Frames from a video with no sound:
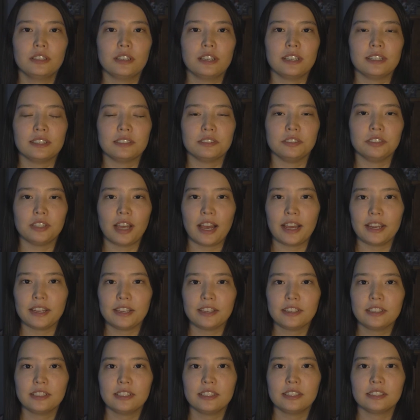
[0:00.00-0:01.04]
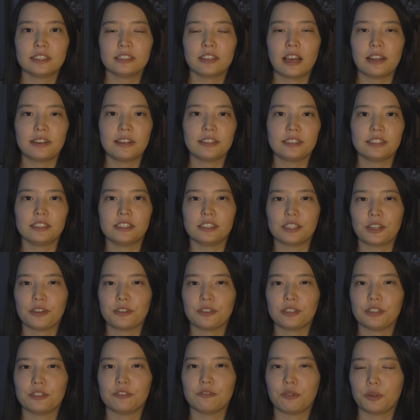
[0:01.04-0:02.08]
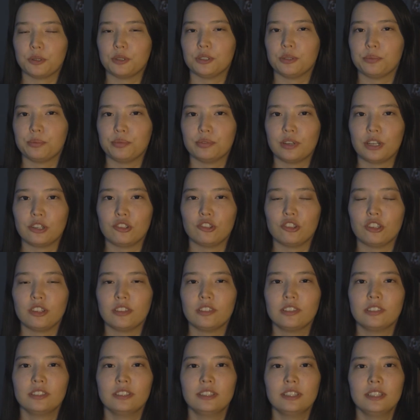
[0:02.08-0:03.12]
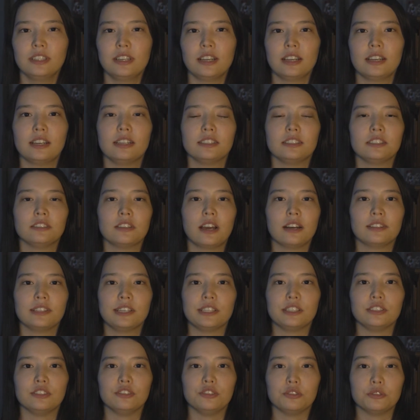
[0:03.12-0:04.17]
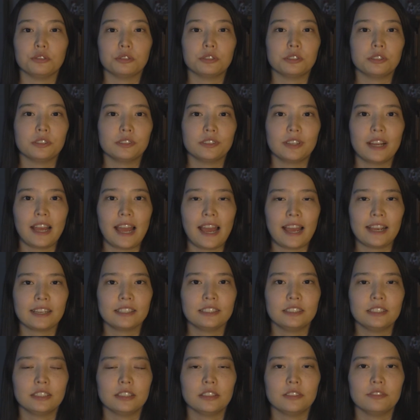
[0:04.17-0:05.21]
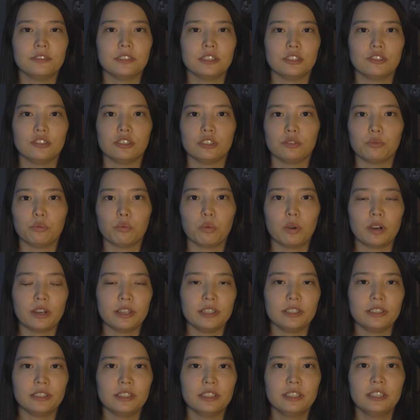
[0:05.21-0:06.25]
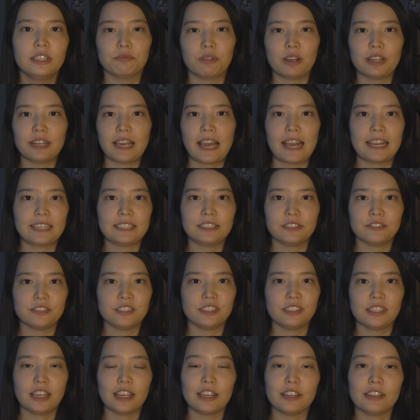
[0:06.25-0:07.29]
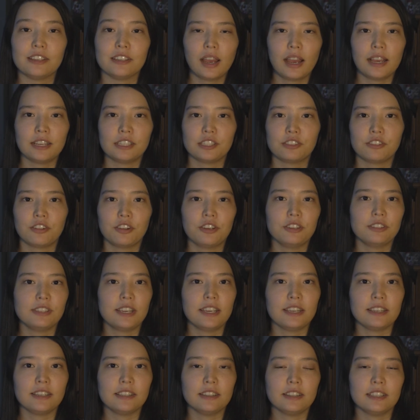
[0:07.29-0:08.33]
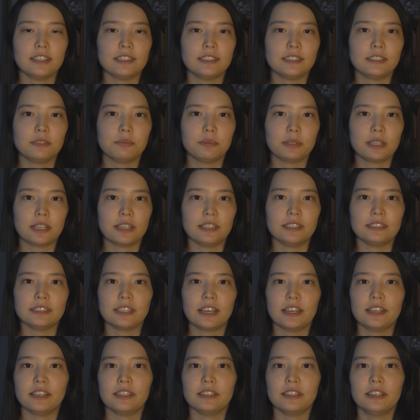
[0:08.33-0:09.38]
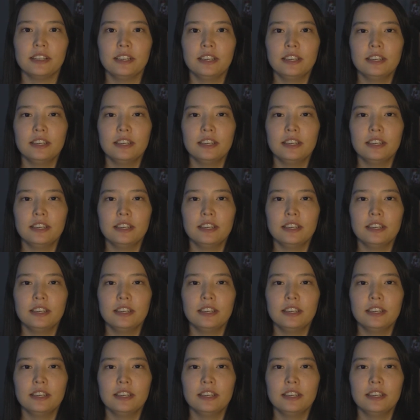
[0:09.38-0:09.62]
anxiety. It's not necessarily for depression. It's not like dual active. It's just one active state. I started taking this because I